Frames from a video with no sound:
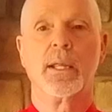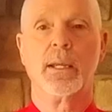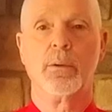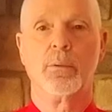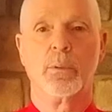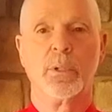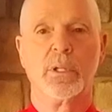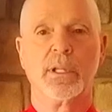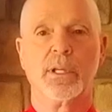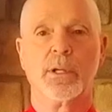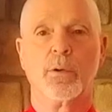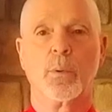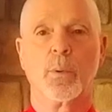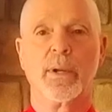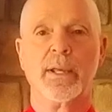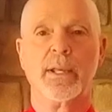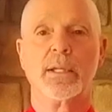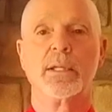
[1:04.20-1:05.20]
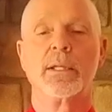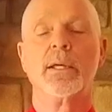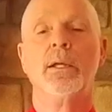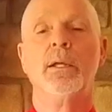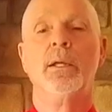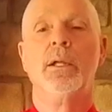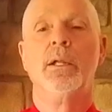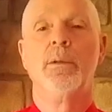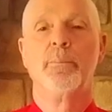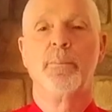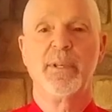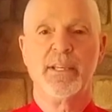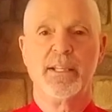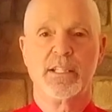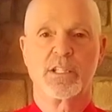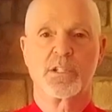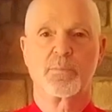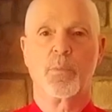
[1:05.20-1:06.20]
a really great
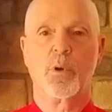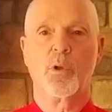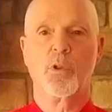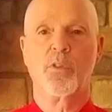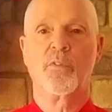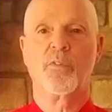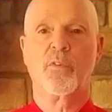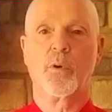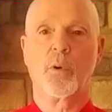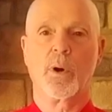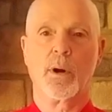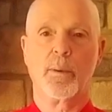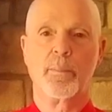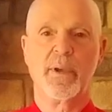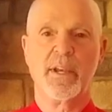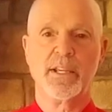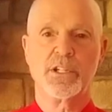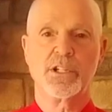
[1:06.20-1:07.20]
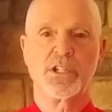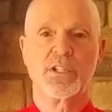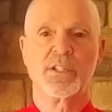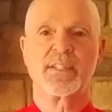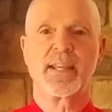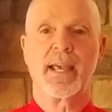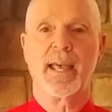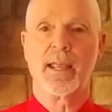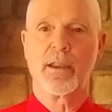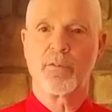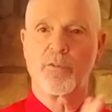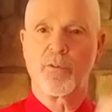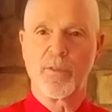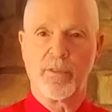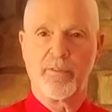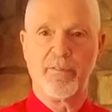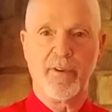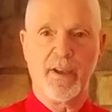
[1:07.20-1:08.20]
piece both for our patients and
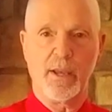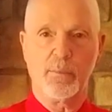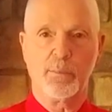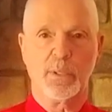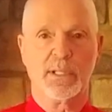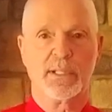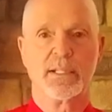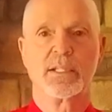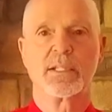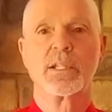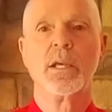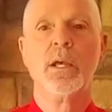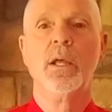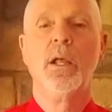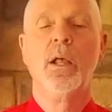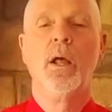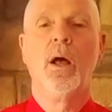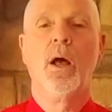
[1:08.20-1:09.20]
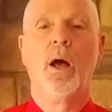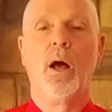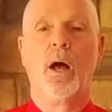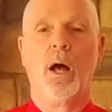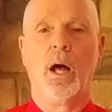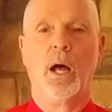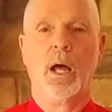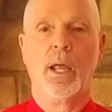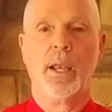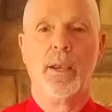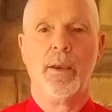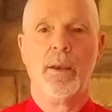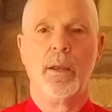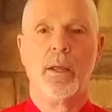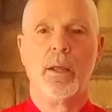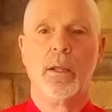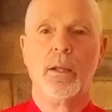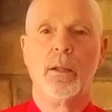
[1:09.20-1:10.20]
for the families
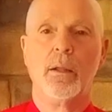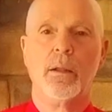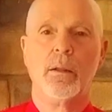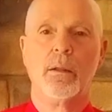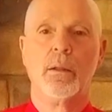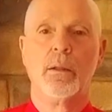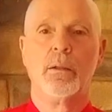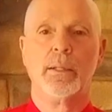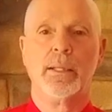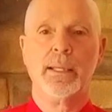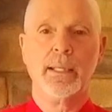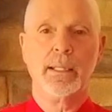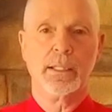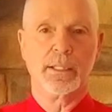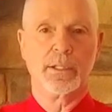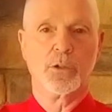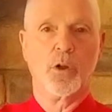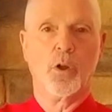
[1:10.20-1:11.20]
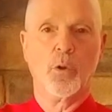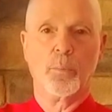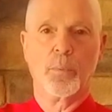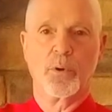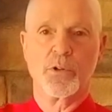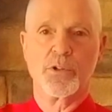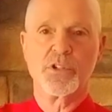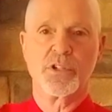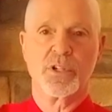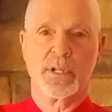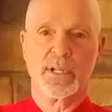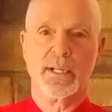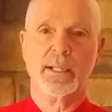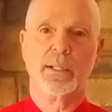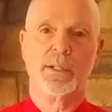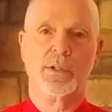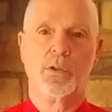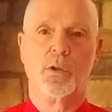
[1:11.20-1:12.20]
on healing the whole person,
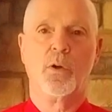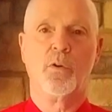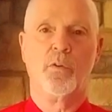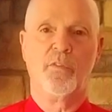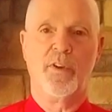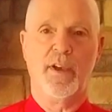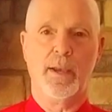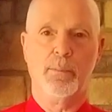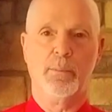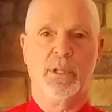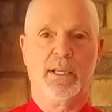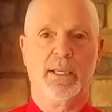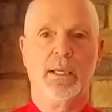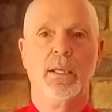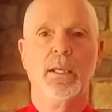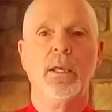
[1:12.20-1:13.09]
healing the whole family.